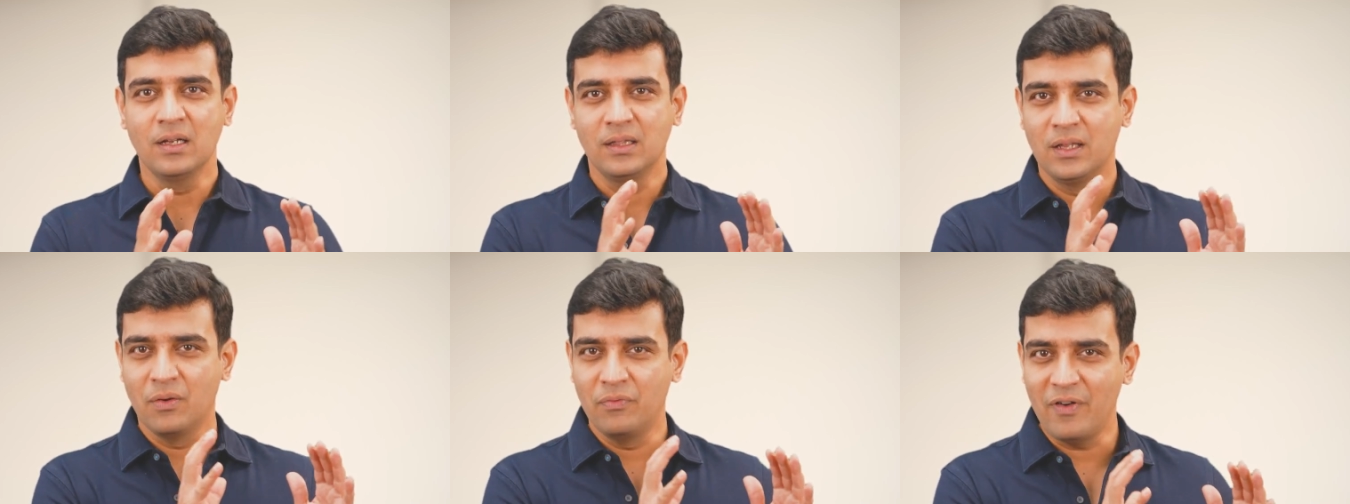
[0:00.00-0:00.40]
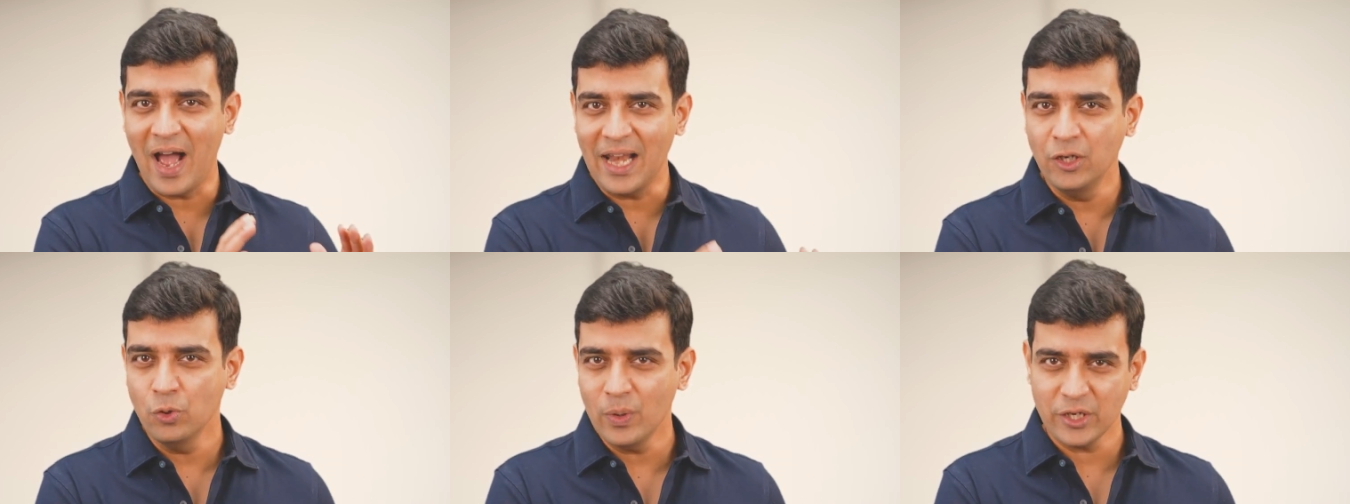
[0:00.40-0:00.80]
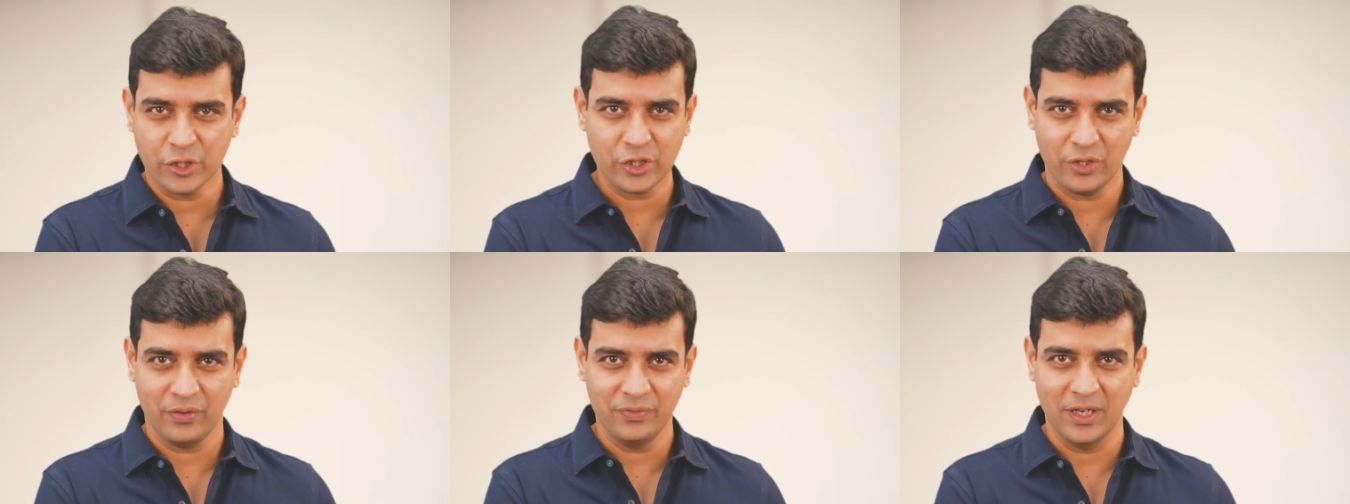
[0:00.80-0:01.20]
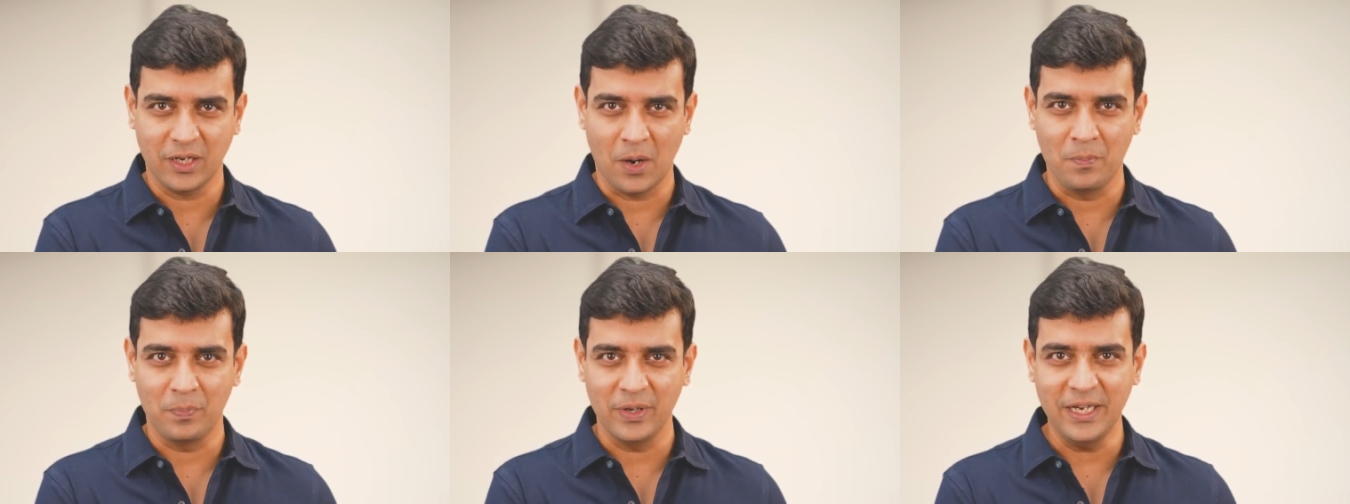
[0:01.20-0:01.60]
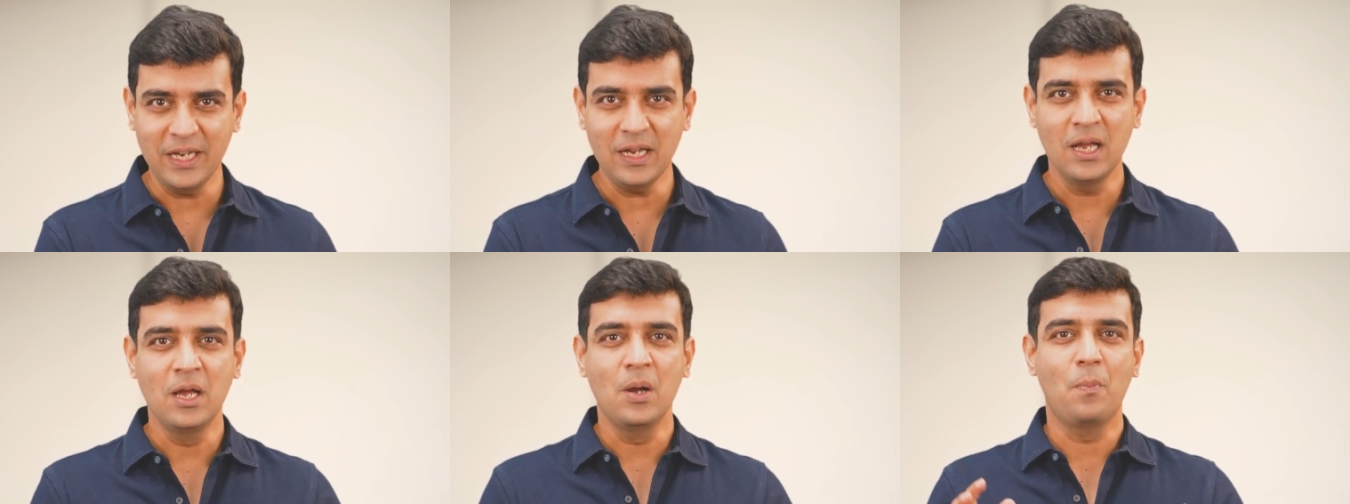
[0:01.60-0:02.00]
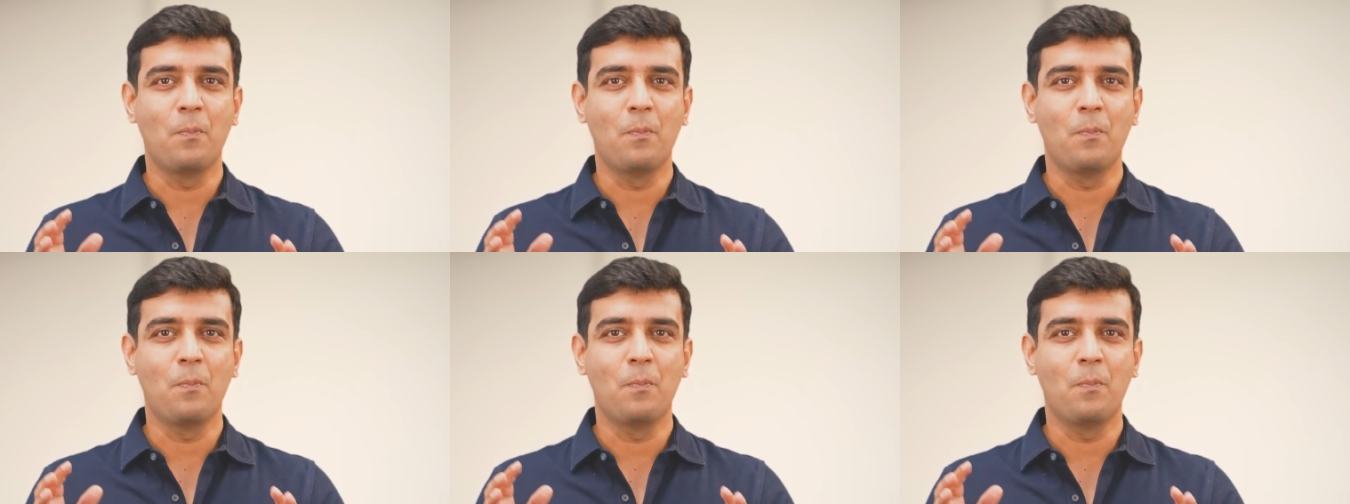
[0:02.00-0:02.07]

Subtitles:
the valuation of the company